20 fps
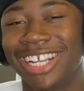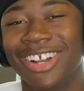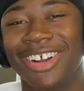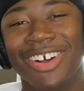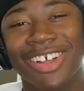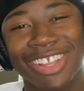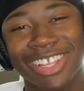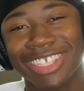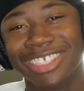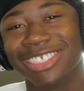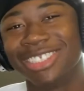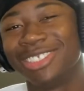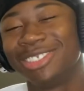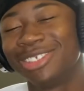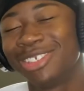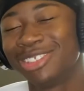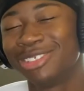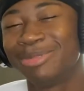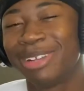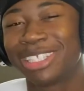out all the links in the
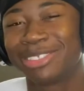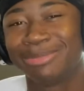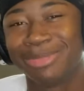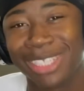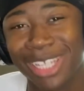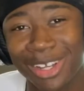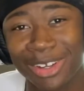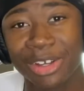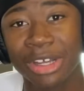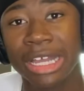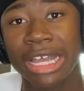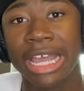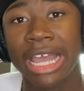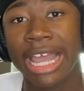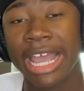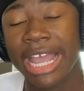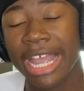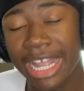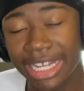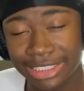description box below,
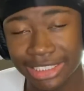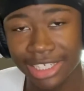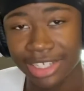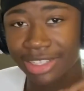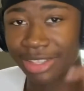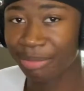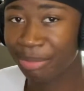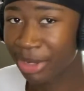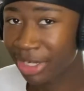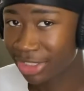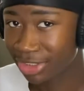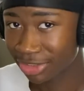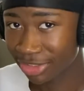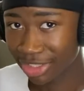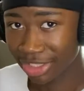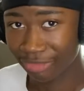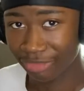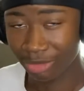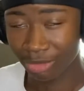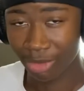and check out the Patreon
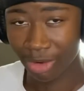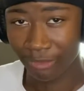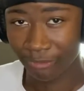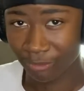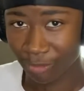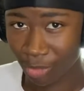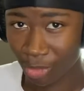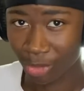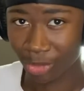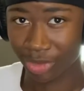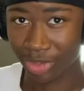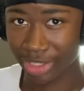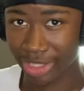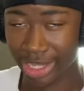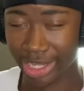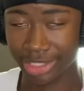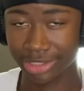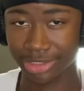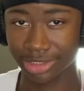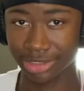if you want full
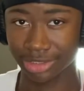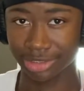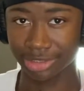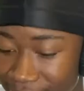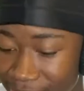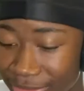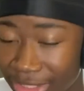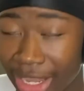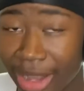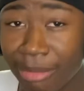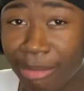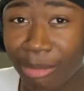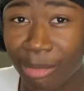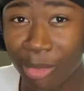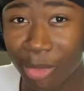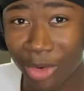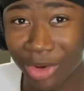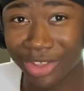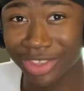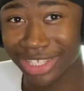reactions. We got
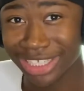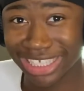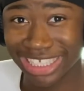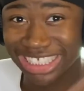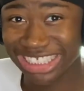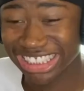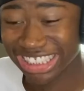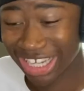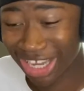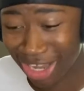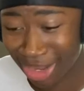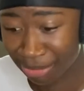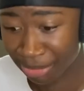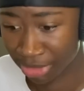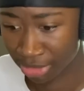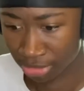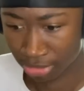more of these coming.